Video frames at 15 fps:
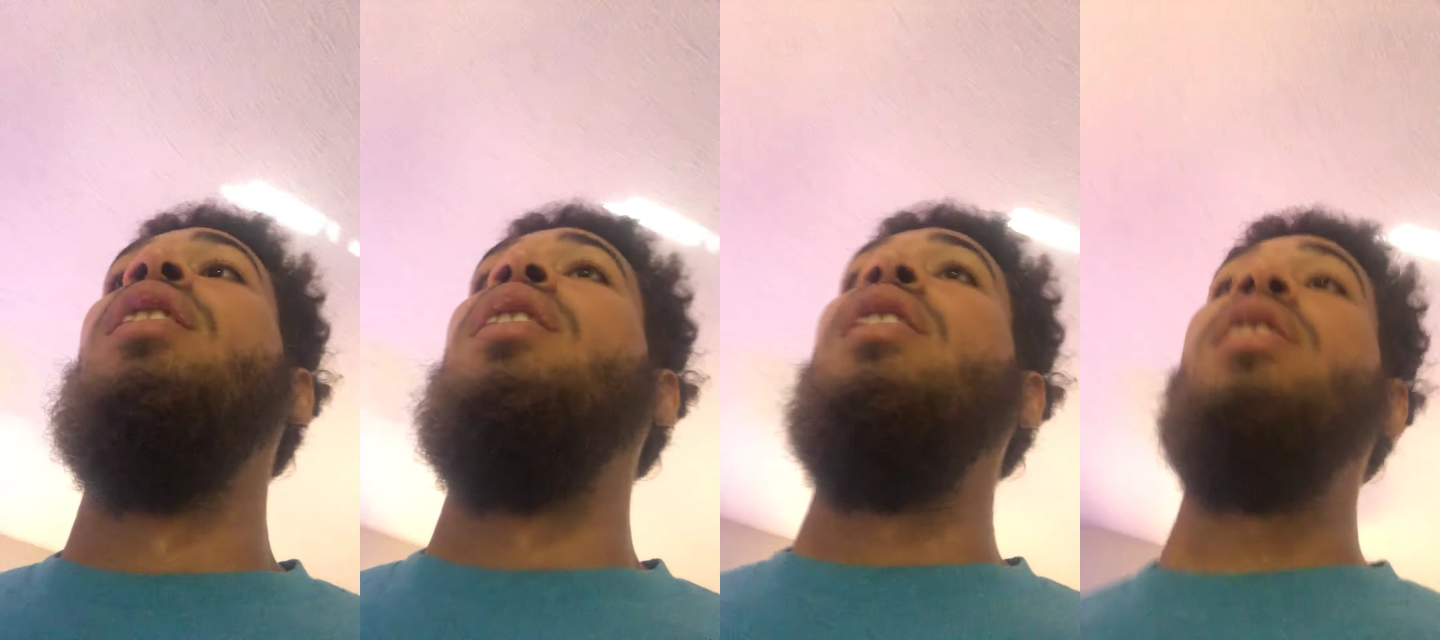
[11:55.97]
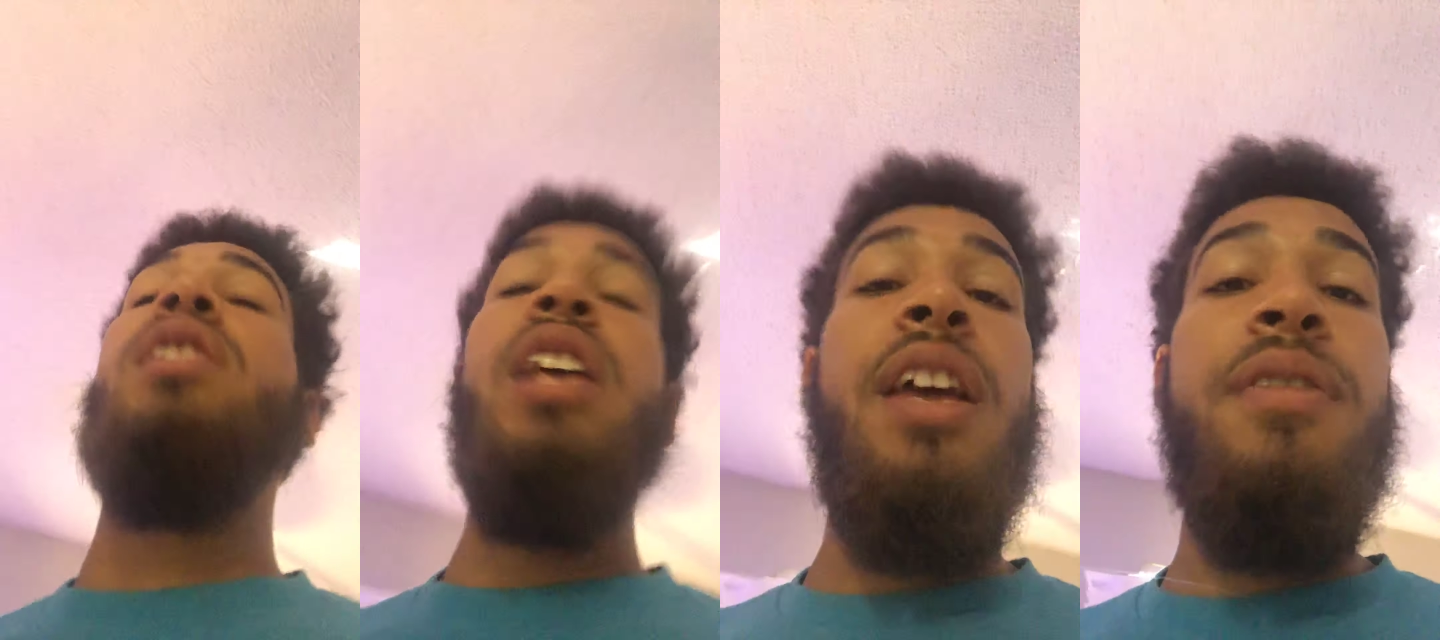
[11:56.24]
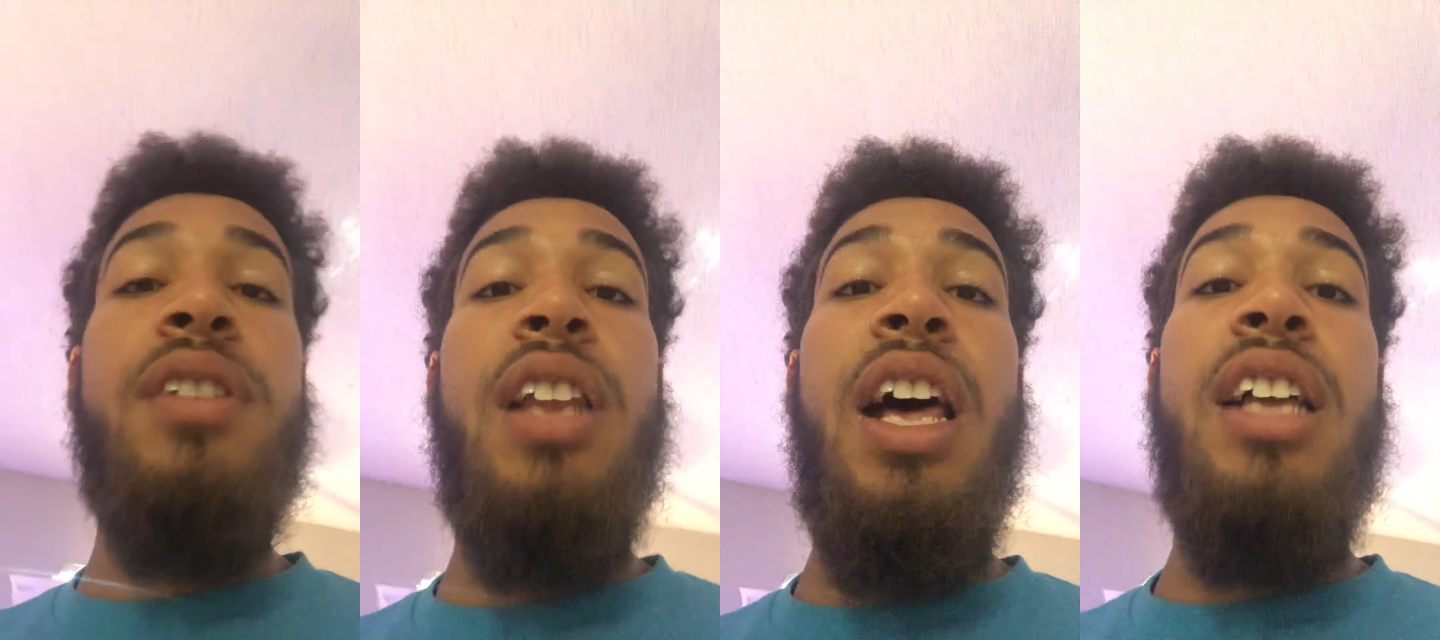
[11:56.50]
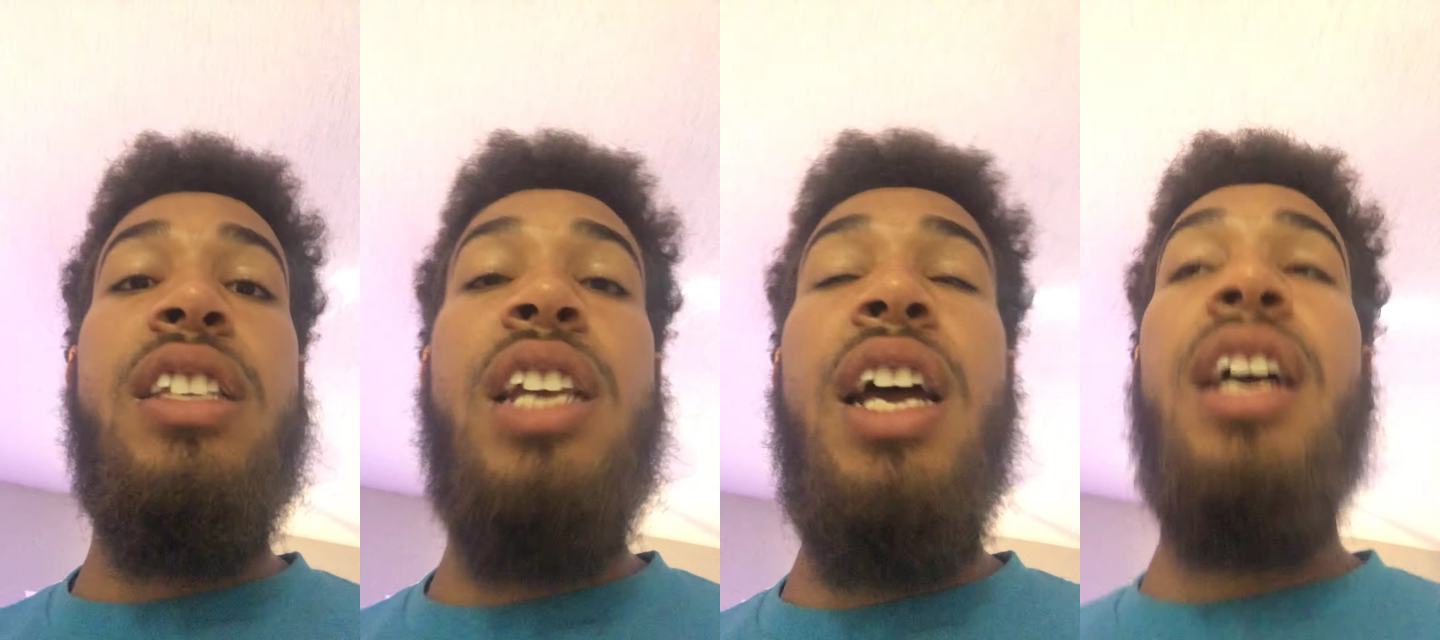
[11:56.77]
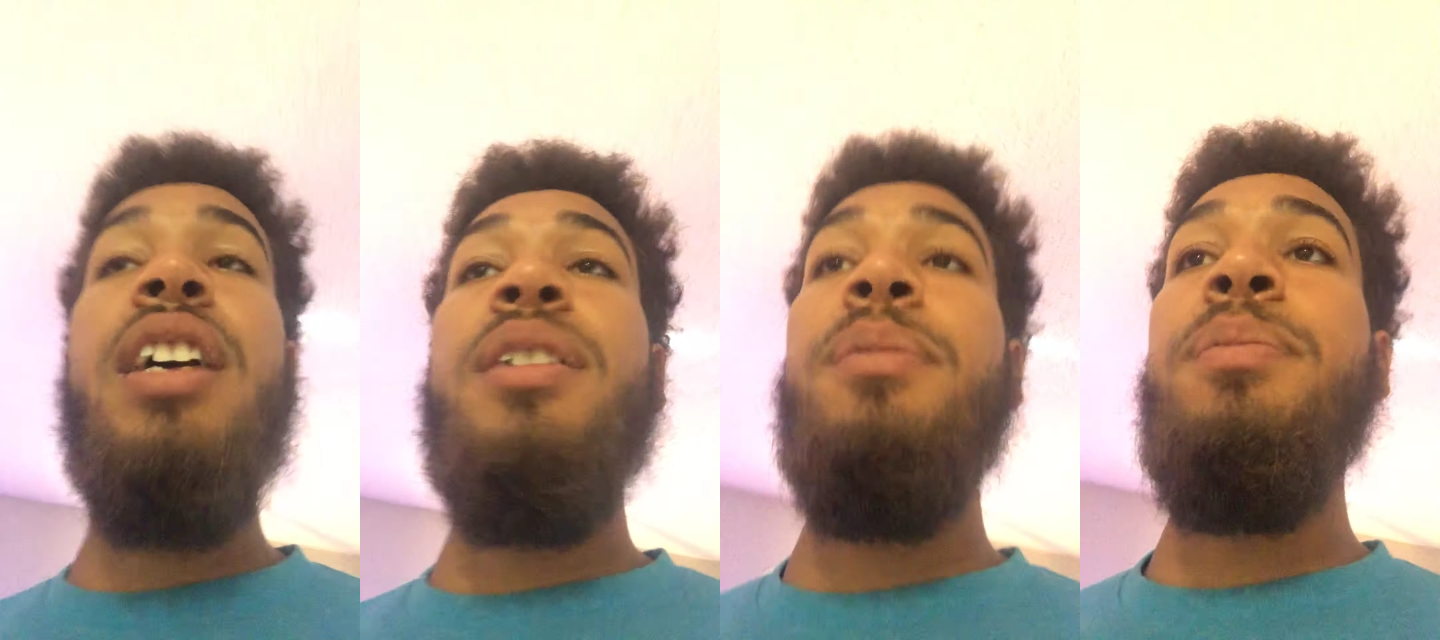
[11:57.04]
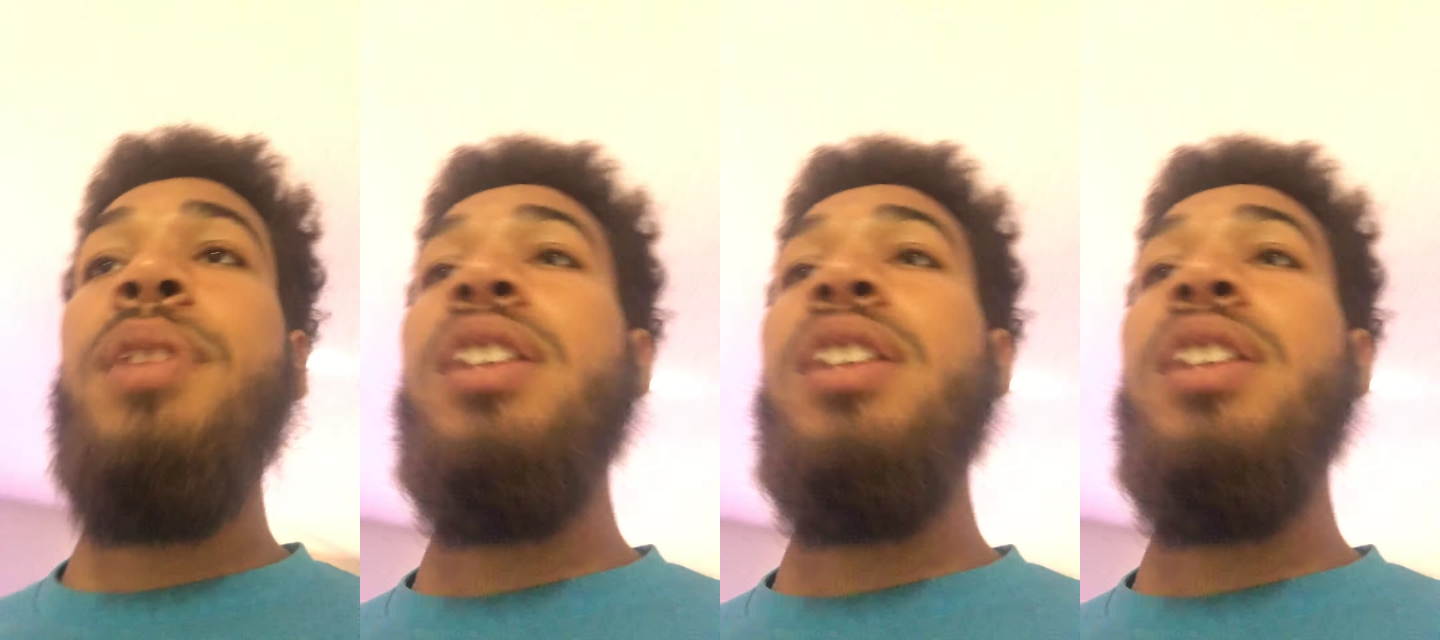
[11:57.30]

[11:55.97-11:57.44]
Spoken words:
it saves a lot of time.